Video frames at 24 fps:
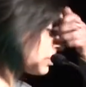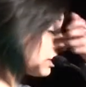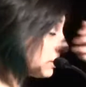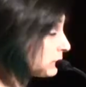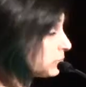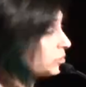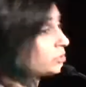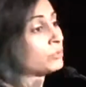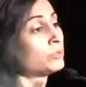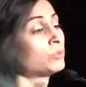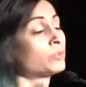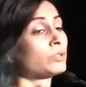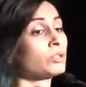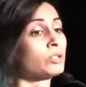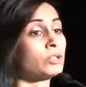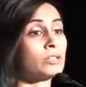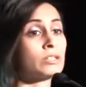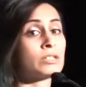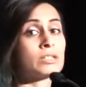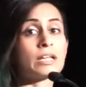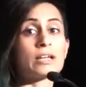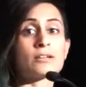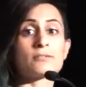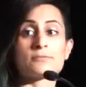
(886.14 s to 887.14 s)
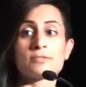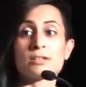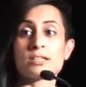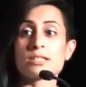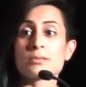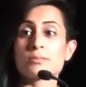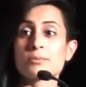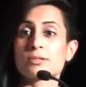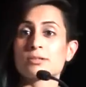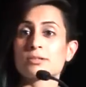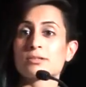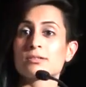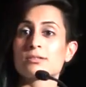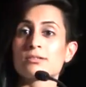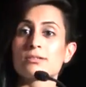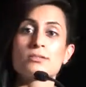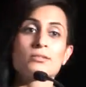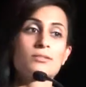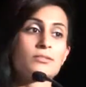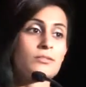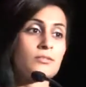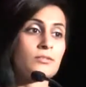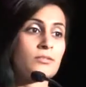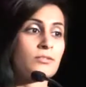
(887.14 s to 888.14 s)
people who were early at Facebook
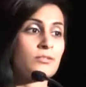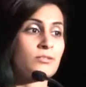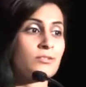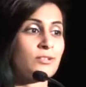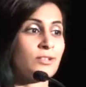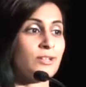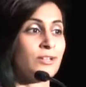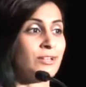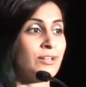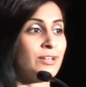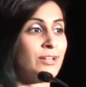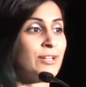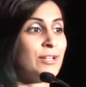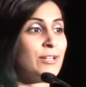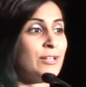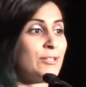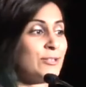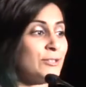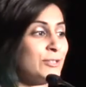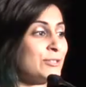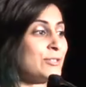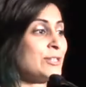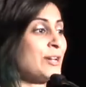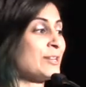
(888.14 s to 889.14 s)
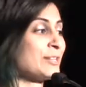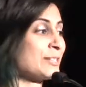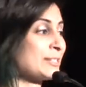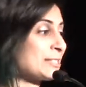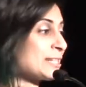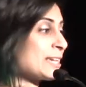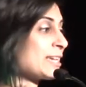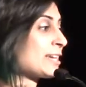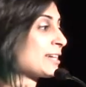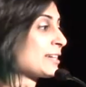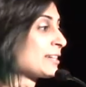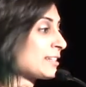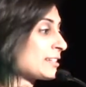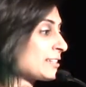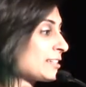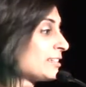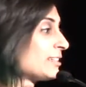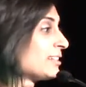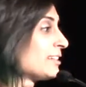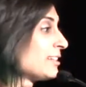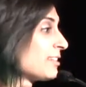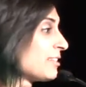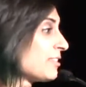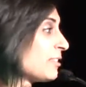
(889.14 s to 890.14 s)
learned how to take
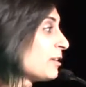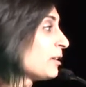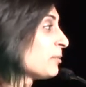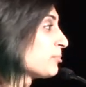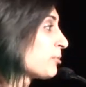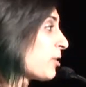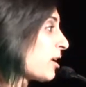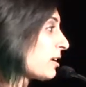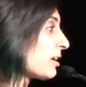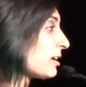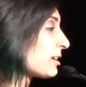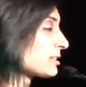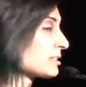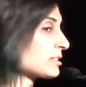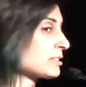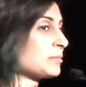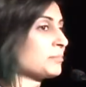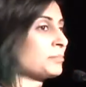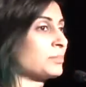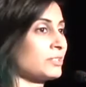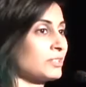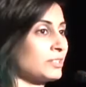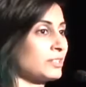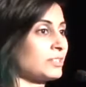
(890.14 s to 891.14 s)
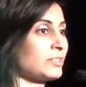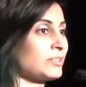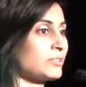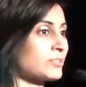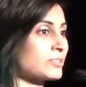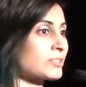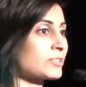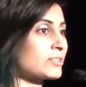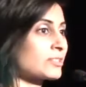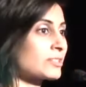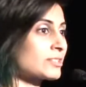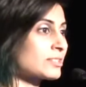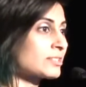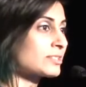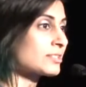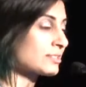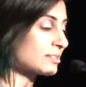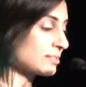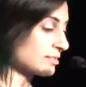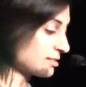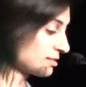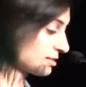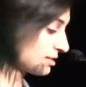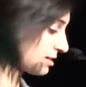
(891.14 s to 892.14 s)
their product to 1 billion users.
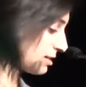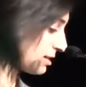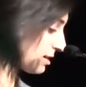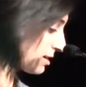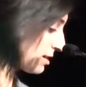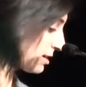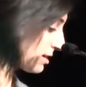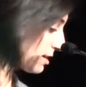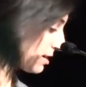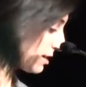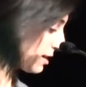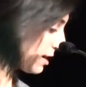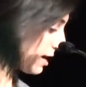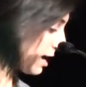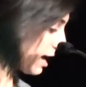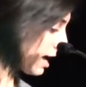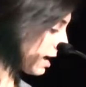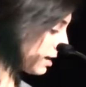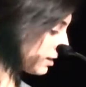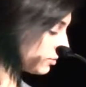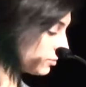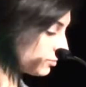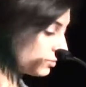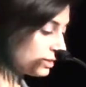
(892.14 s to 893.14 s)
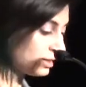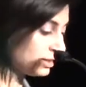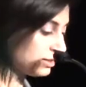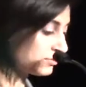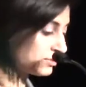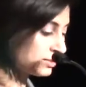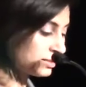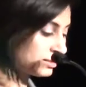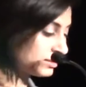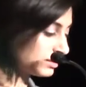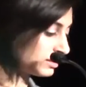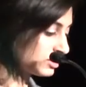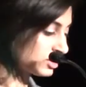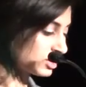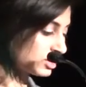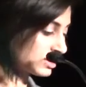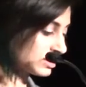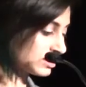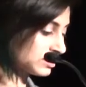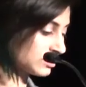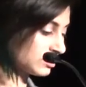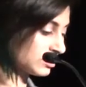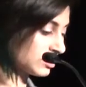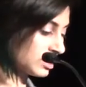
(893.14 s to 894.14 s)
And we even
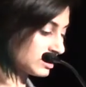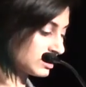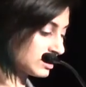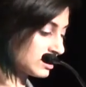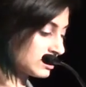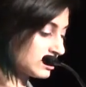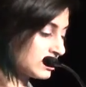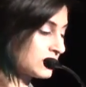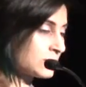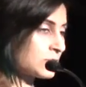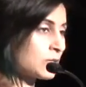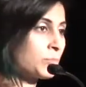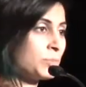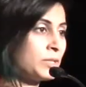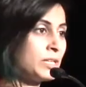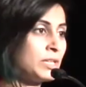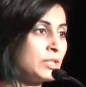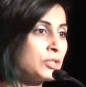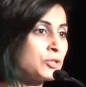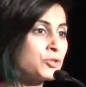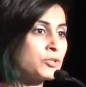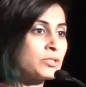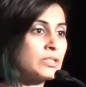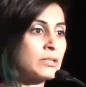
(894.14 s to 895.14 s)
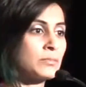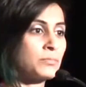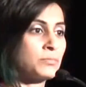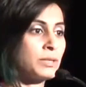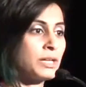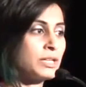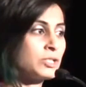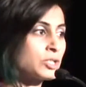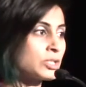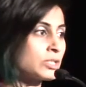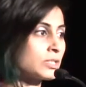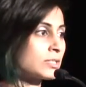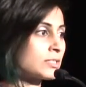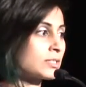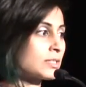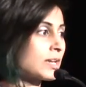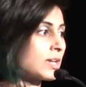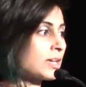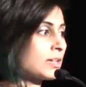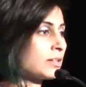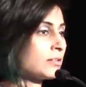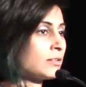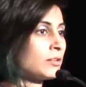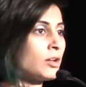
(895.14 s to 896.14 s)
just got to see so many interesting pitches,
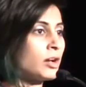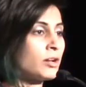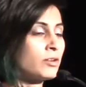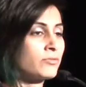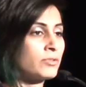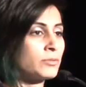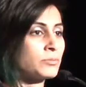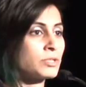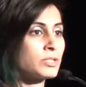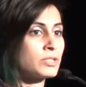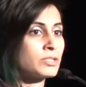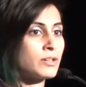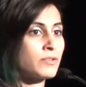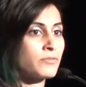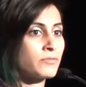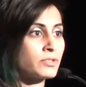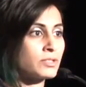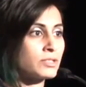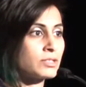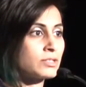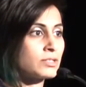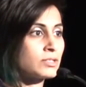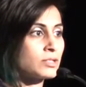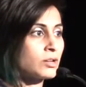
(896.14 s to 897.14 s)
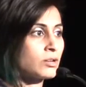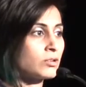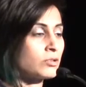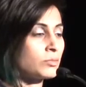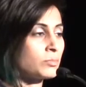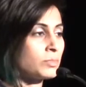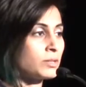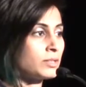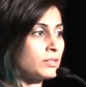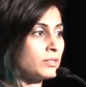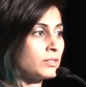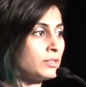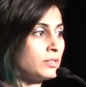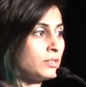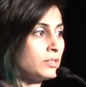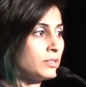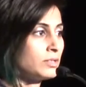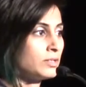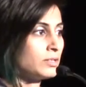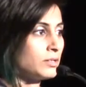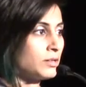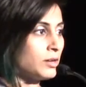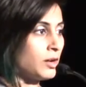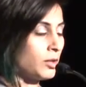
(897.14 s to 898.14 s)
again, not from just San Francisco, but
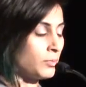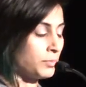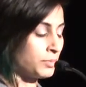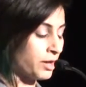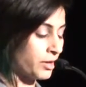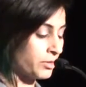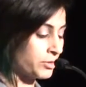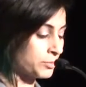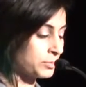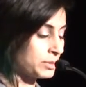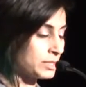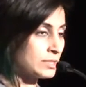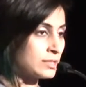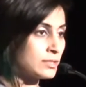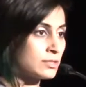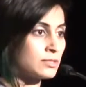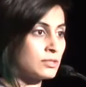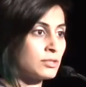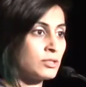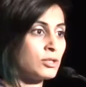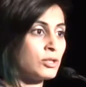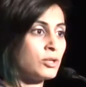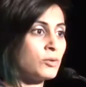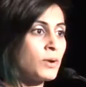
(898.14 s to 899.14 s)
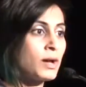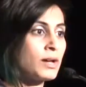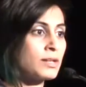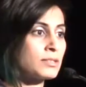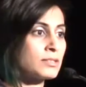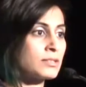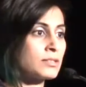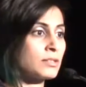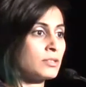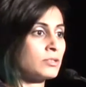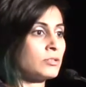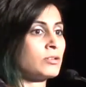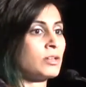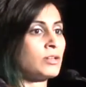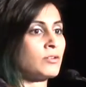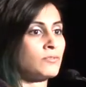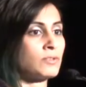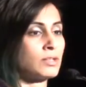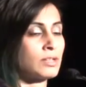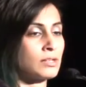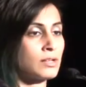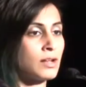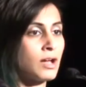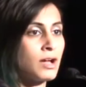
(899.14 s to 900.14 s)
all other places in the US, including
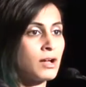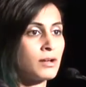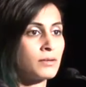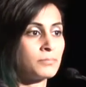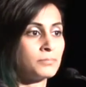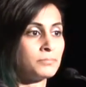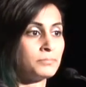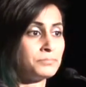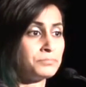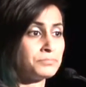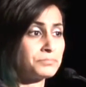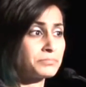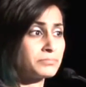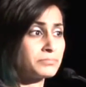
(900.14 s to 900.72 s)
Vietnam,